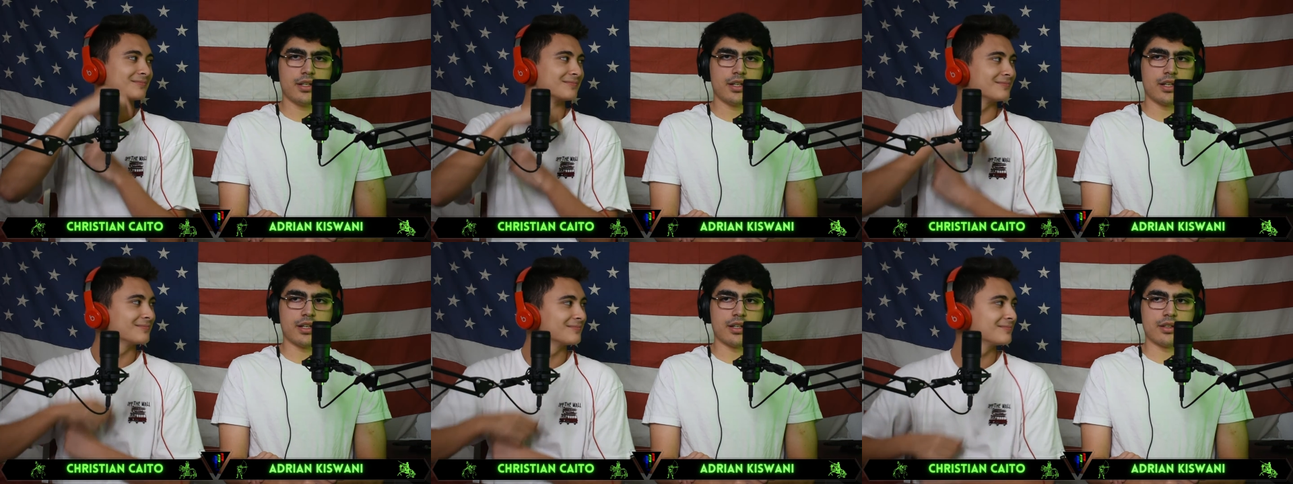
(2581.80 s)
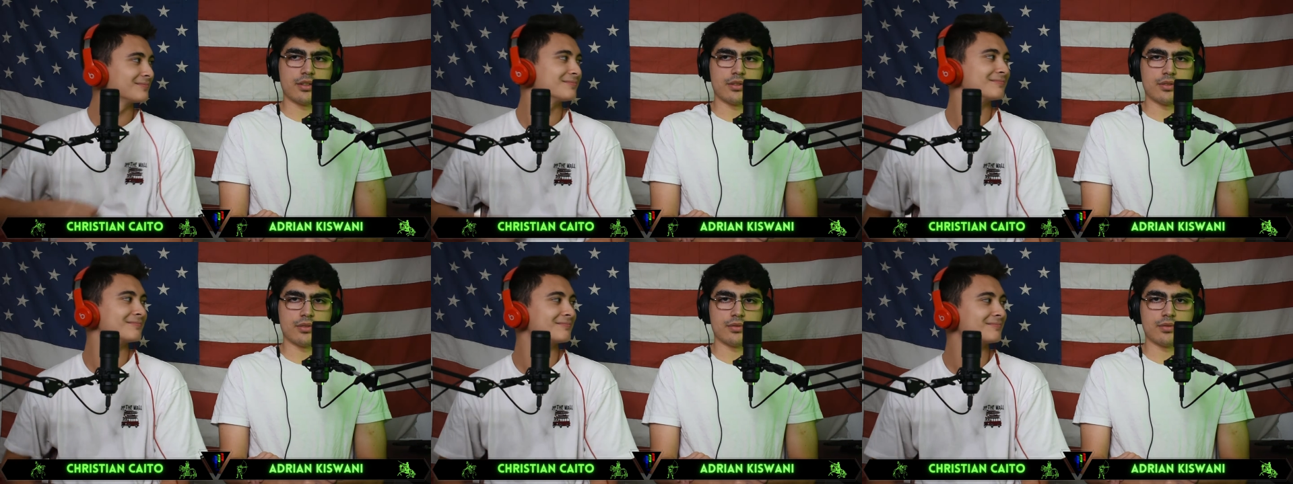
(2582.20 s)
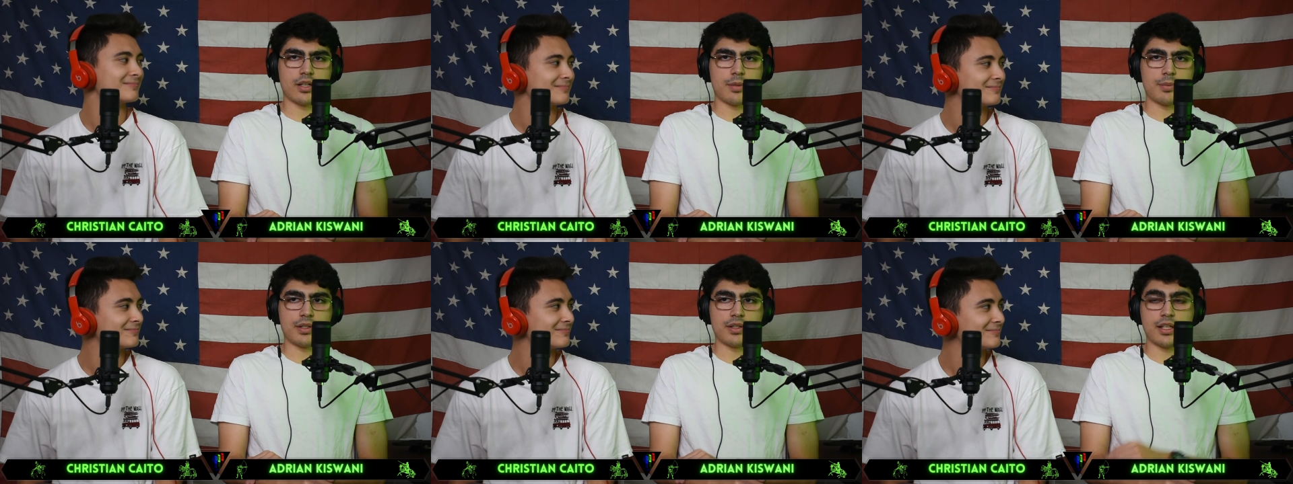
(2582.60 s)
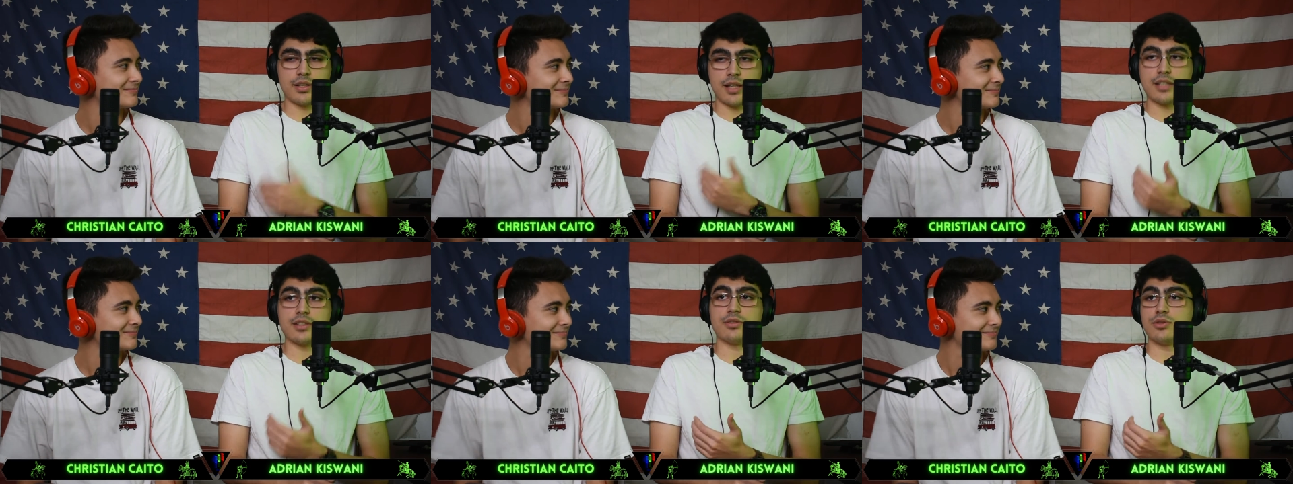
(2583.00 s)
Speaker 1: and I mean that
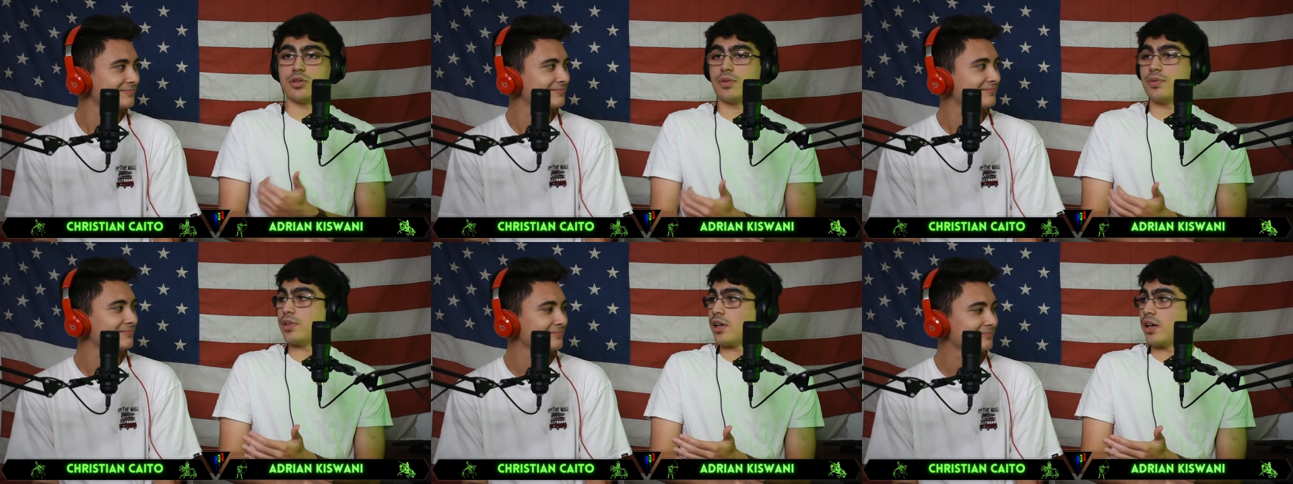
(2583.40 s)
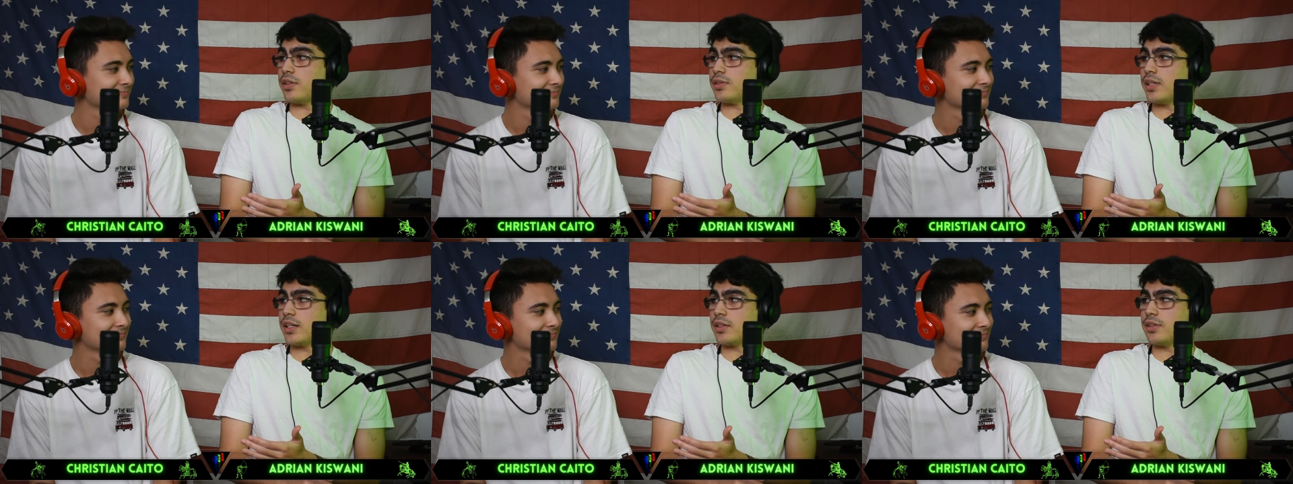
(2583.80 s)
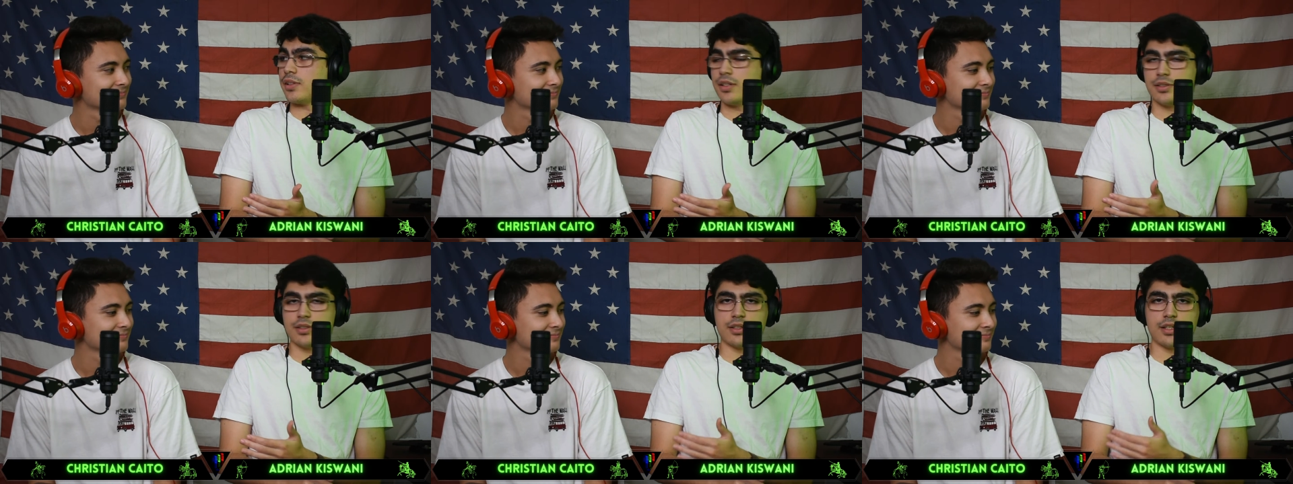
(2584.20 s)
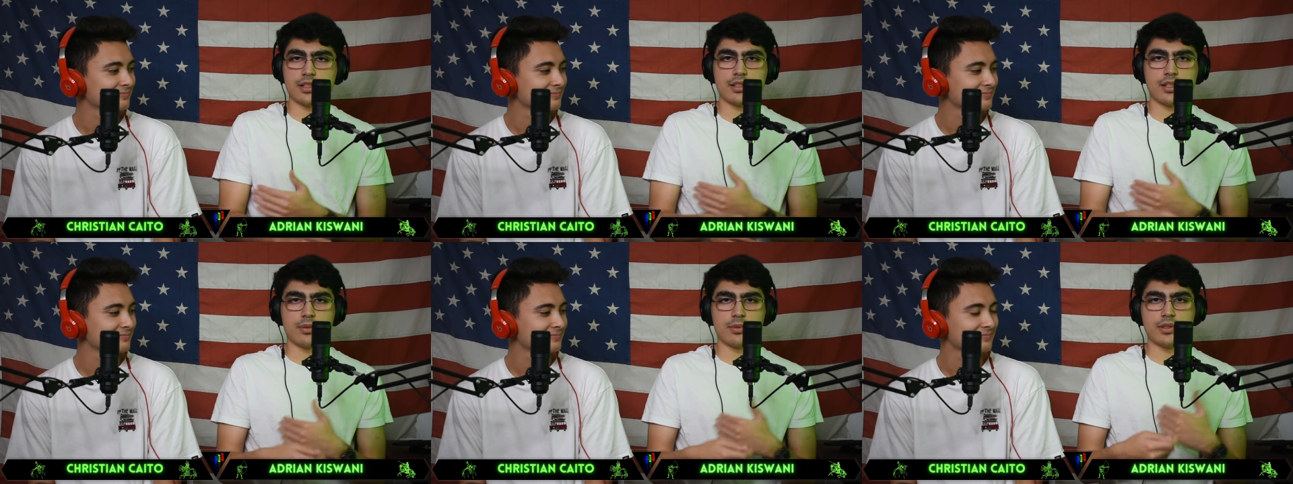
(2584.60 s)
that's how Sophie contacted us, and that's
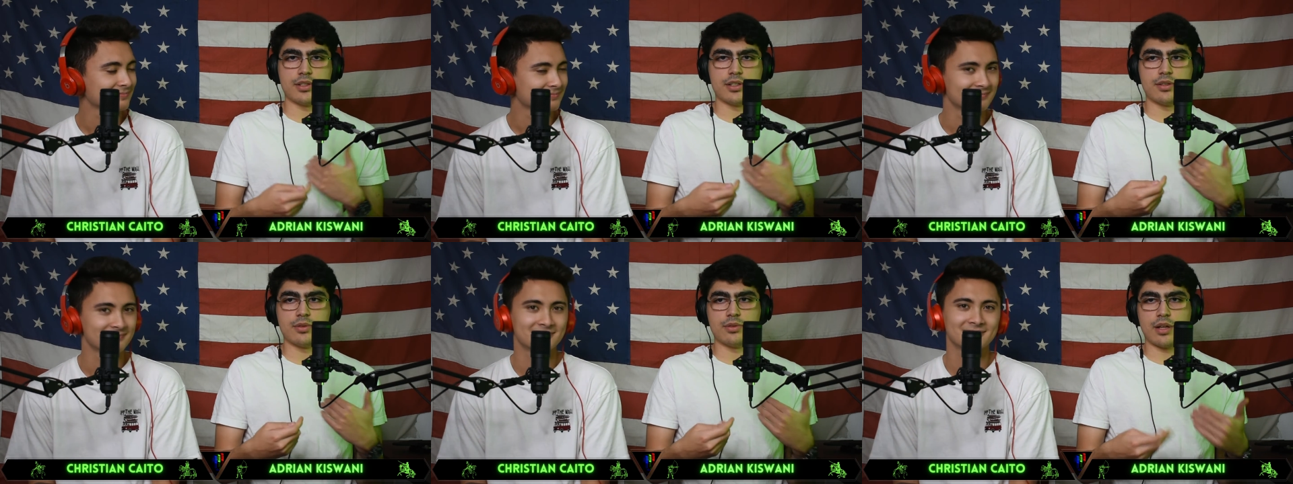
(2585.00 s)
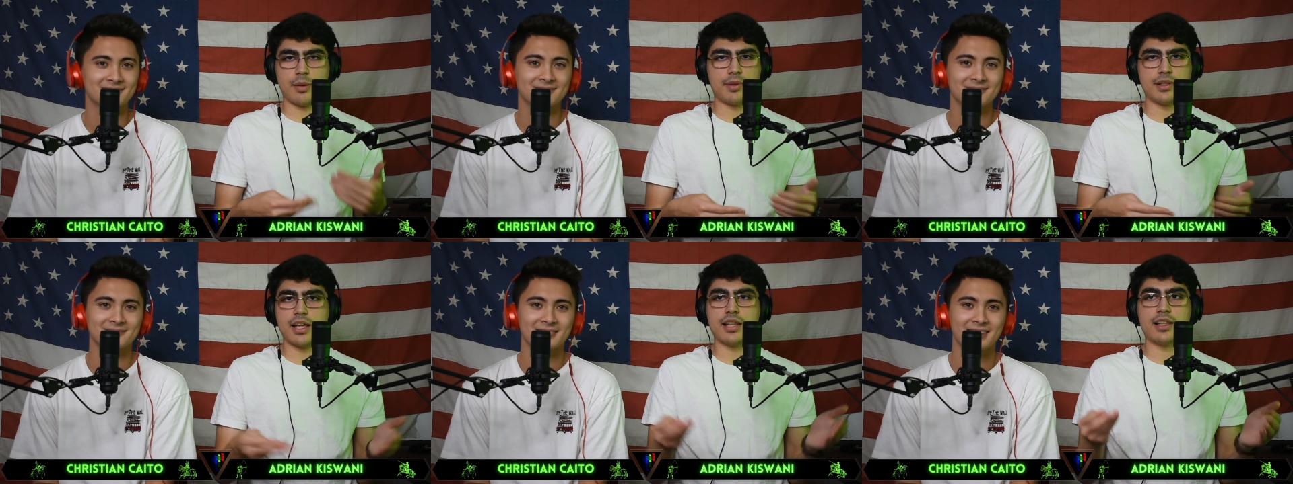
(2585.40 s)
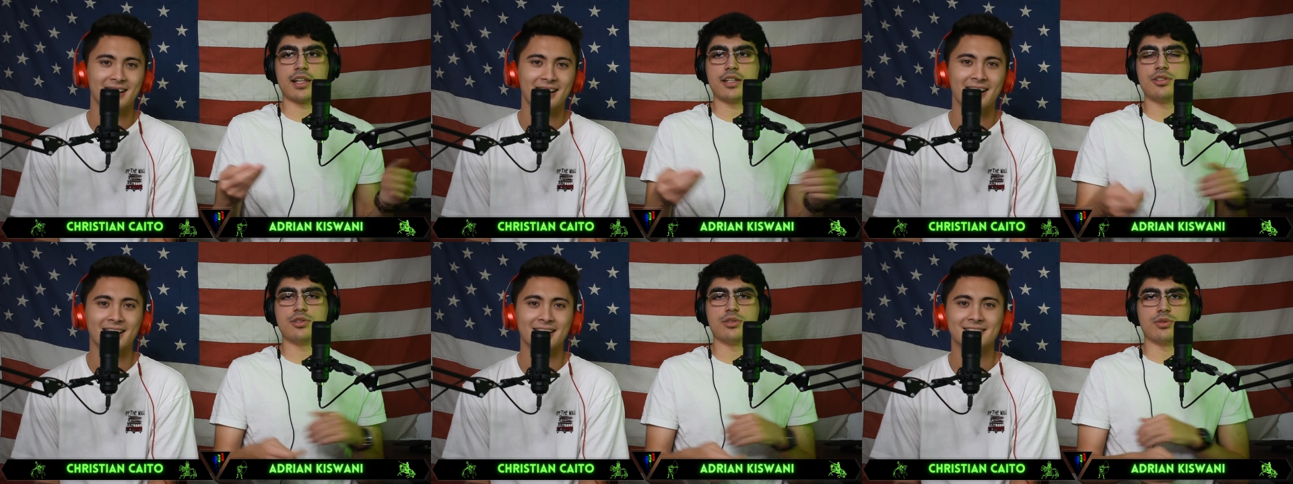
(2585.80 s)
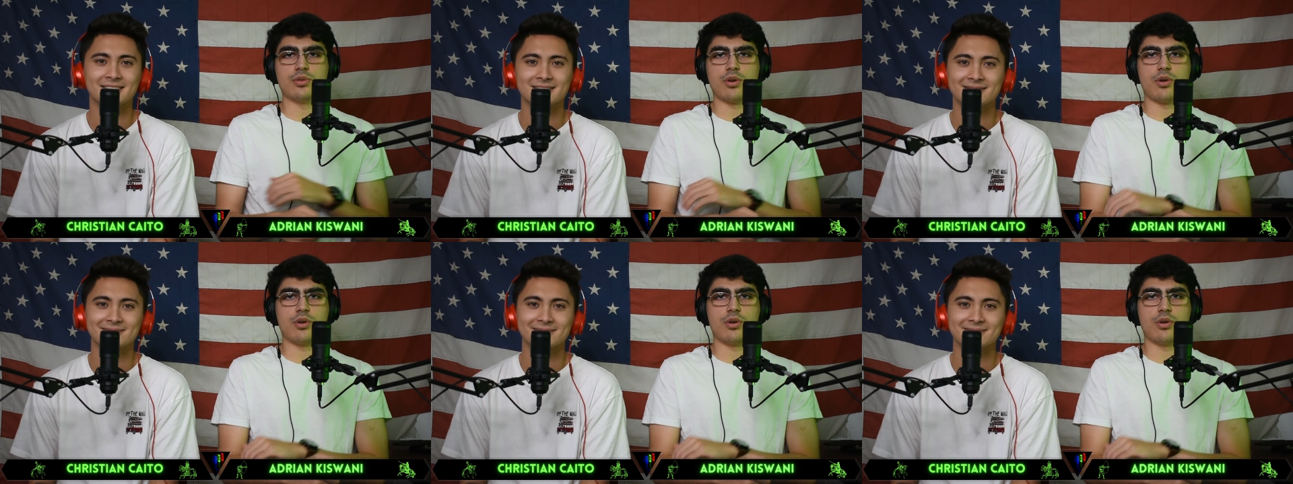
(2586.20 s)
how we did. Mm-hmm. I mean that led to a